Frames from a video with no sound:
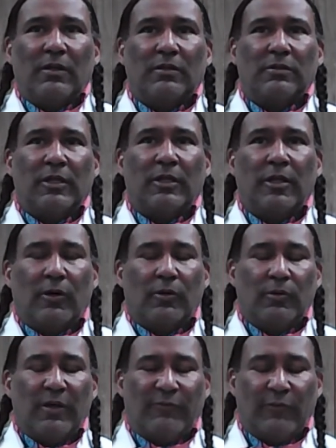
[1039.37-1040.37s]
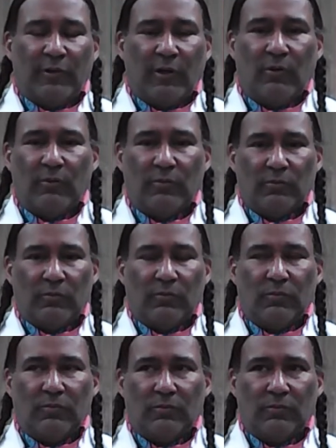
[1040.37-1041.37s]
if you don't
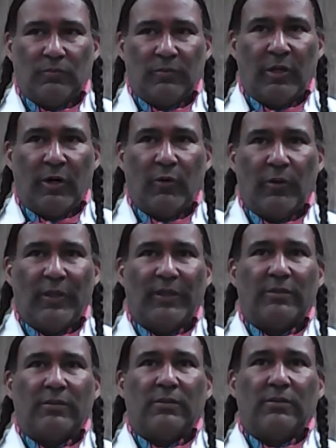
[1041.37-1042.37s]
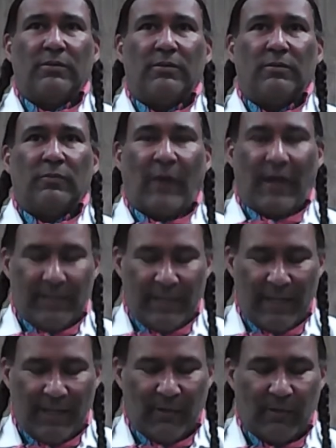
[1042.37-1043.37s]
know it right
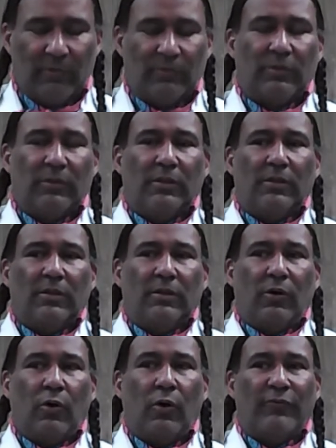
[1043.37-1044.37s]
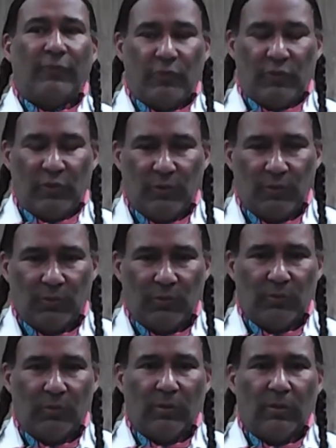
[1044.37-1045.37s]
now, or if you do,
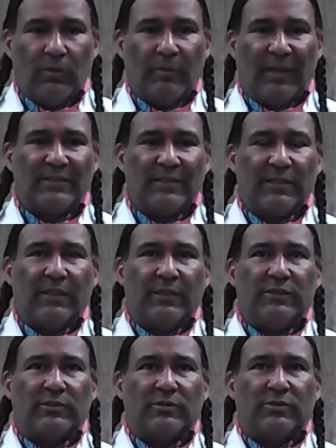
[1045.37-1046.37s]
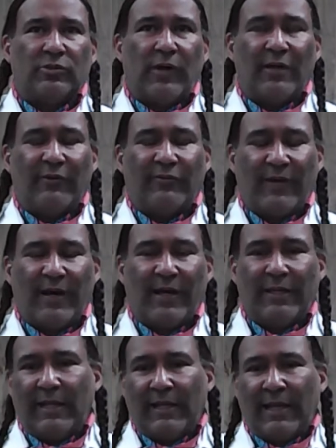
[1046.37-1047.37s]
basically try to find
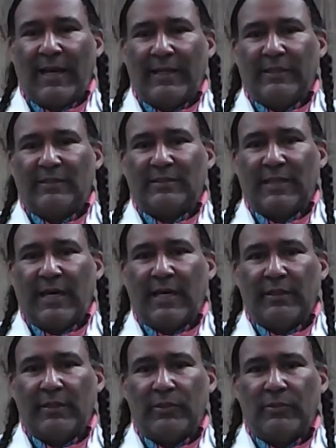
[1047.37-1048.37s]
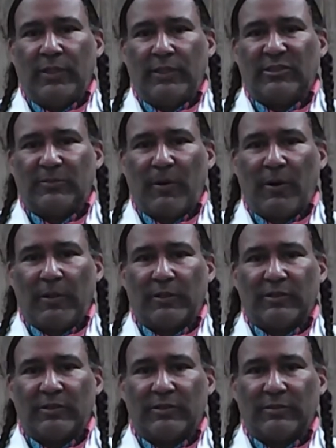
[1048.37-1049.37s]
that light inside of you that
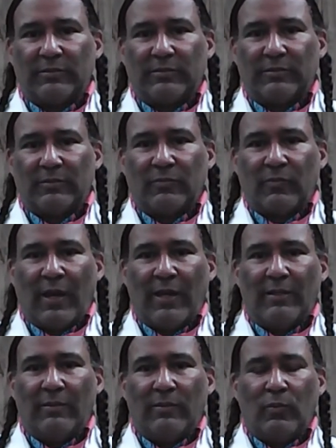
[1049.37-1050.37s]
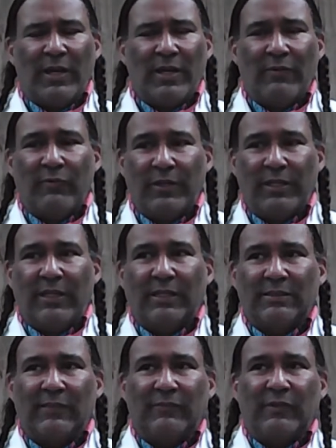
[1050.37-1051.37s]
sparks, right? Whatever it is,
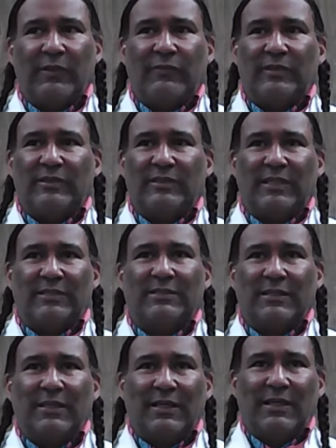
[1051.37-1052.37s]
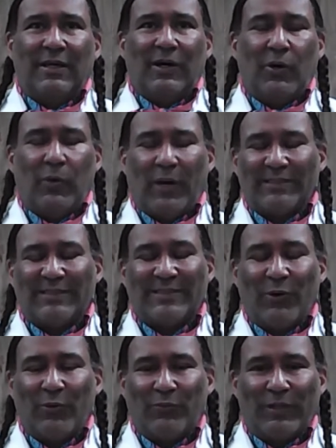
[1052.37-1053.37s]
even if it's just, oh, I
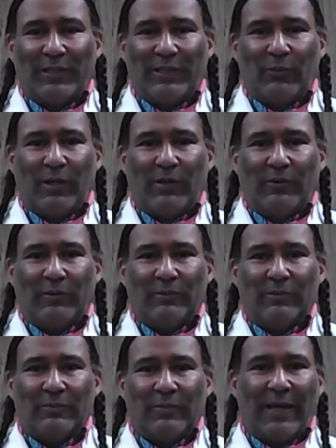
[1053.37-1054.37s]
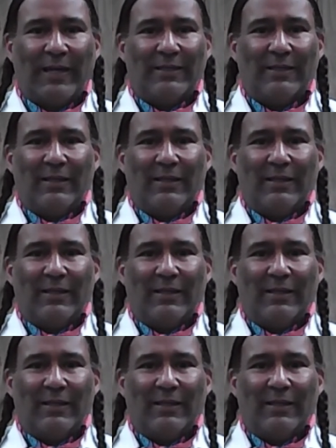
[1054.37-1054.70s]
sew really well, right?